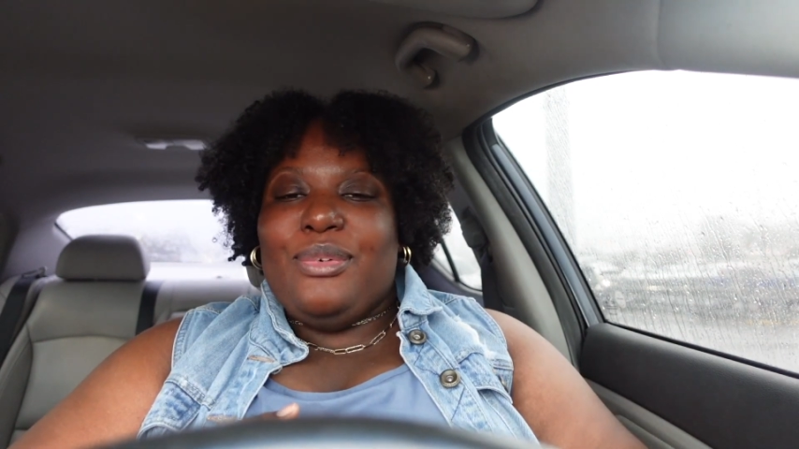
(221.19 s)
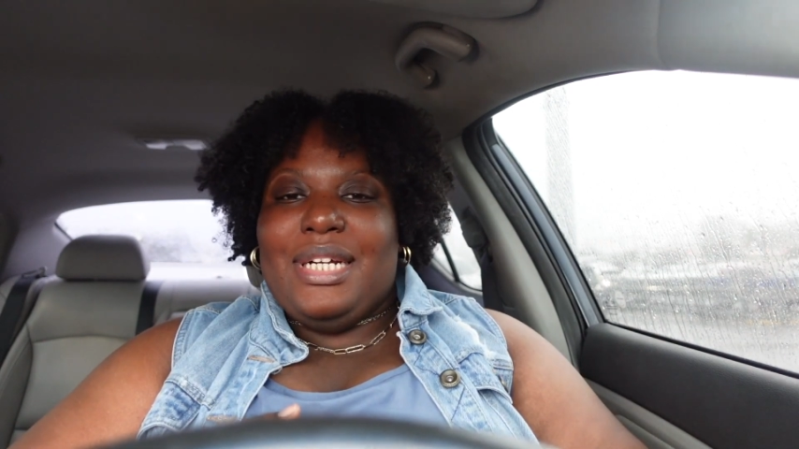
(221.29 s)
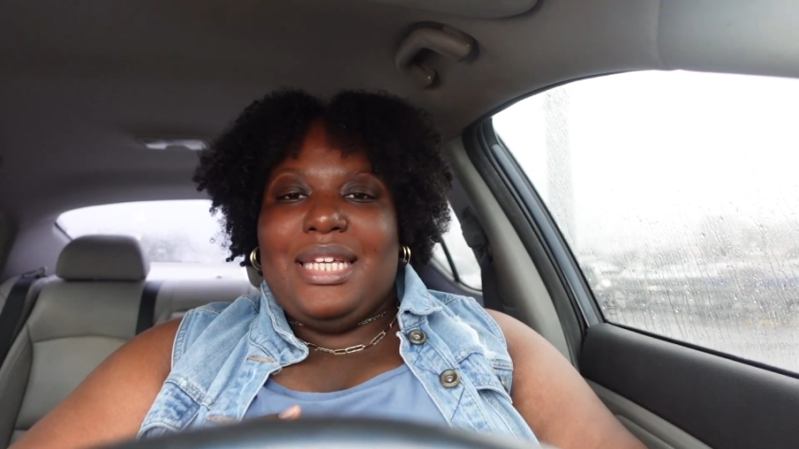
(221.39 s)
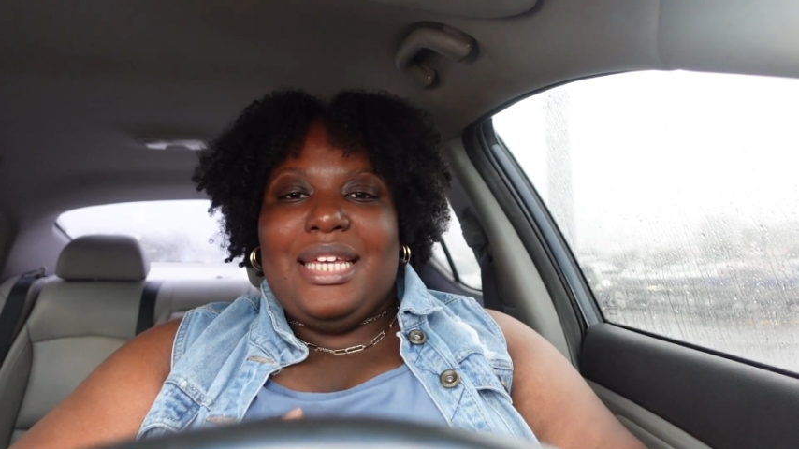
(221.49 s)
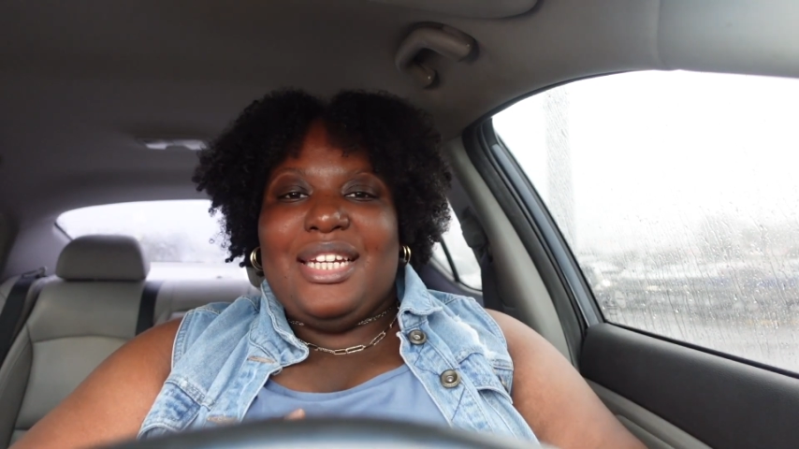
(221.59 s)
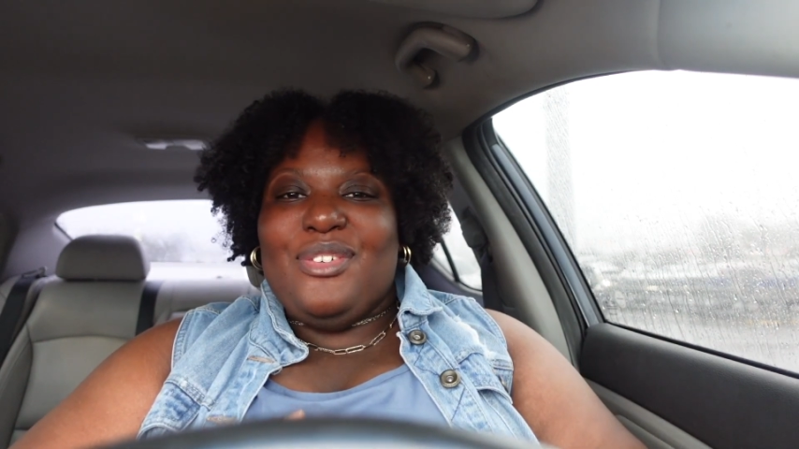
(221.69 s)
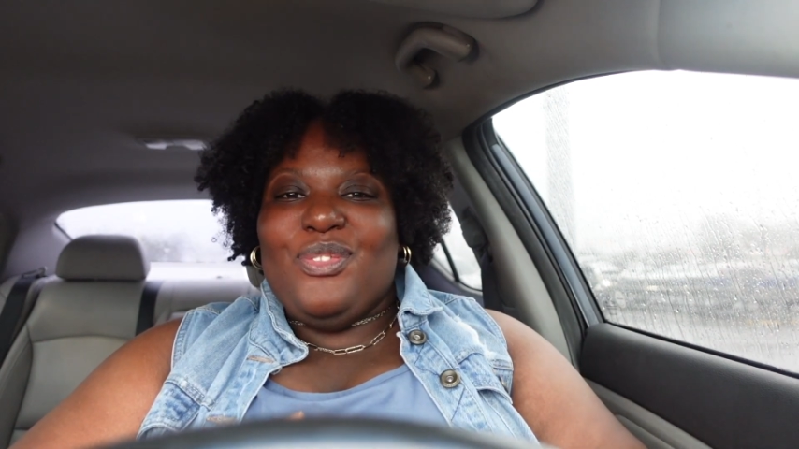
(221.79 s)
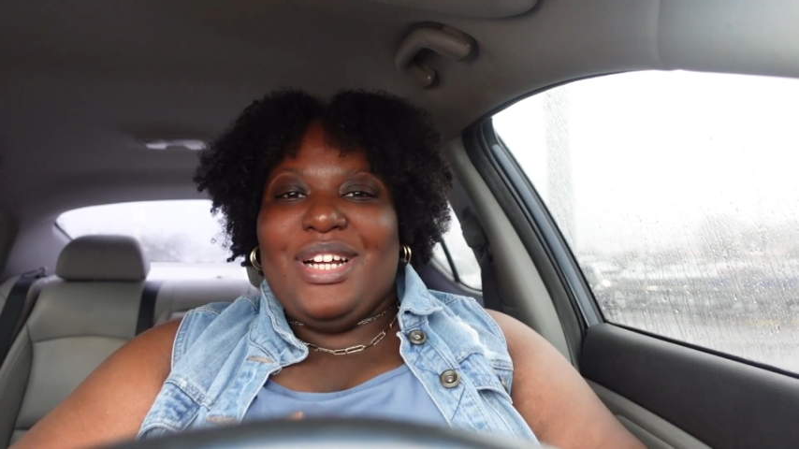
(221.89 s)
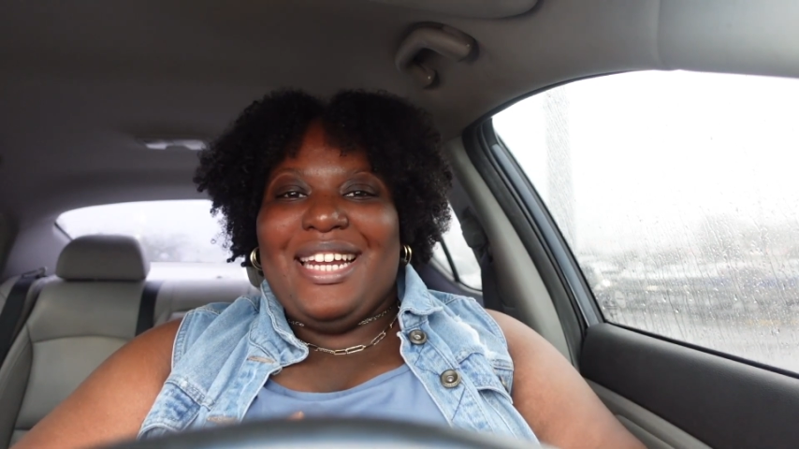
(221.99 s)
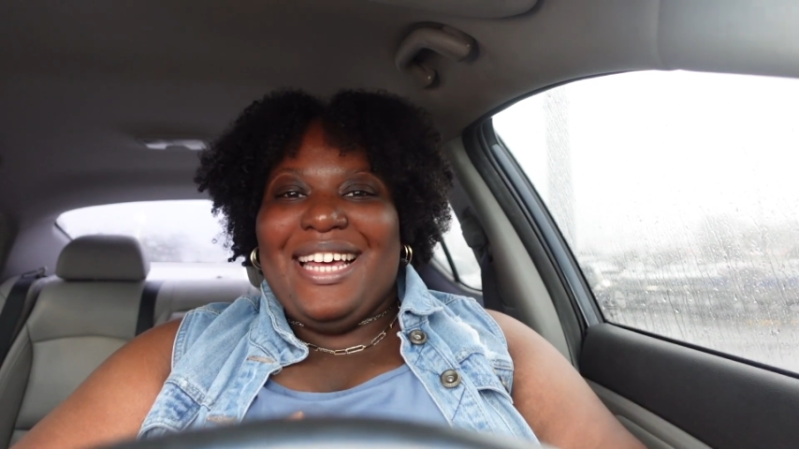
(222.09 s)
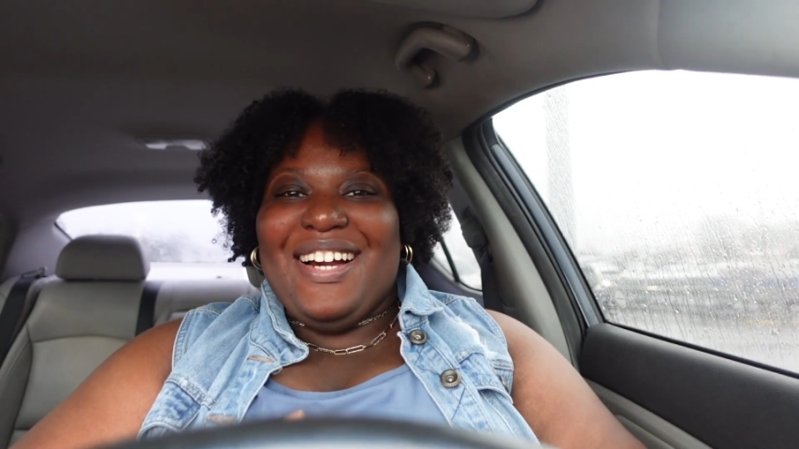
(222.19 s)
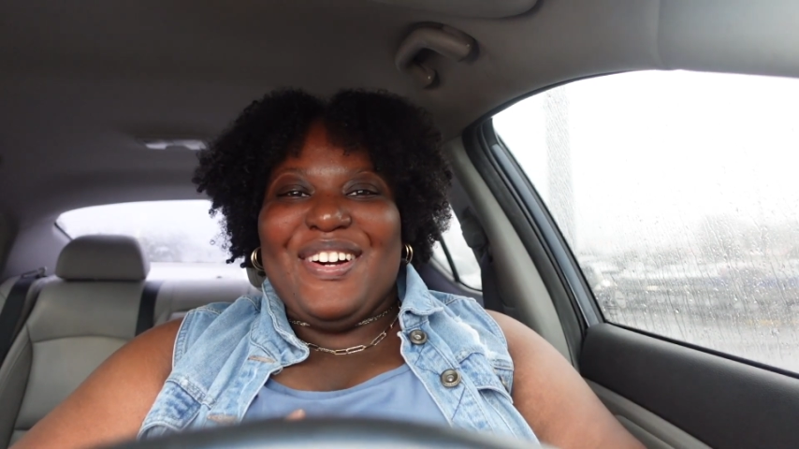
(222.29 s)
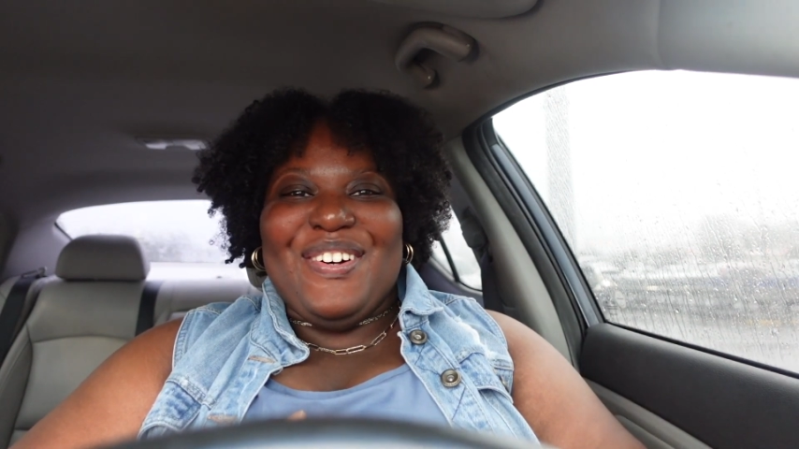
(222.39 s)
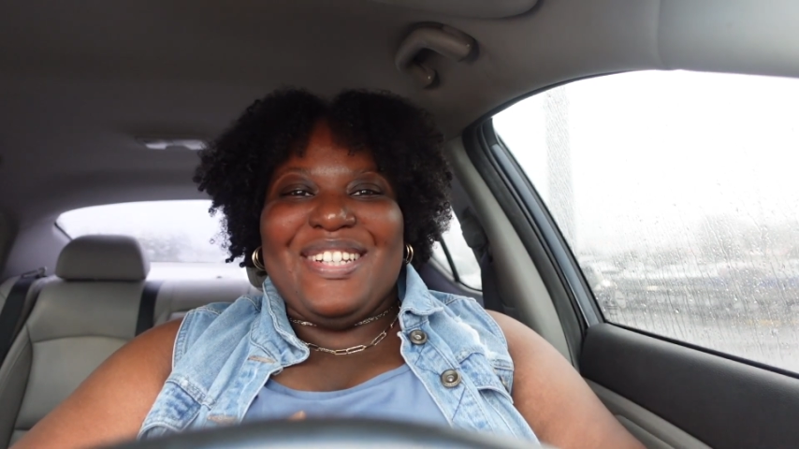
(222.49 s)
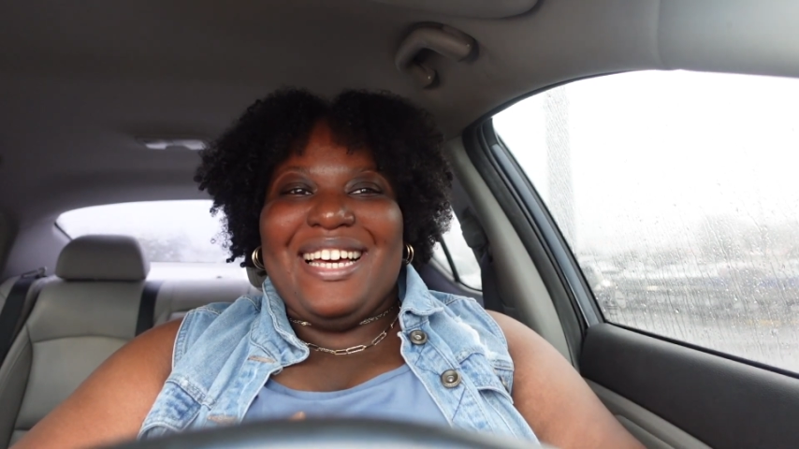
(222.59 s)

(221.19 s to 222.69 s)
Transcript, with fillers: run in and run out.